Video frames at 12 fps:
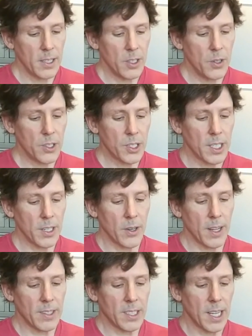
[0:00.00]
Usually you
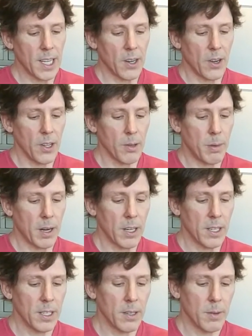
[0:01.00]
don't have to take it all
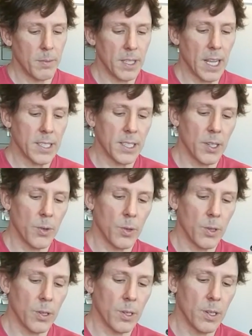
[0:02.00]
apart, but that's the
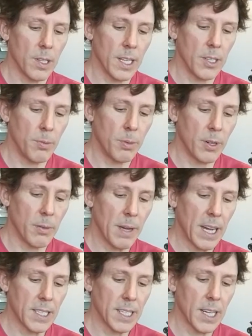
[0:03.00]
order that you put it
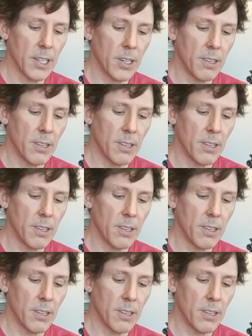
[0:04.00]
back together.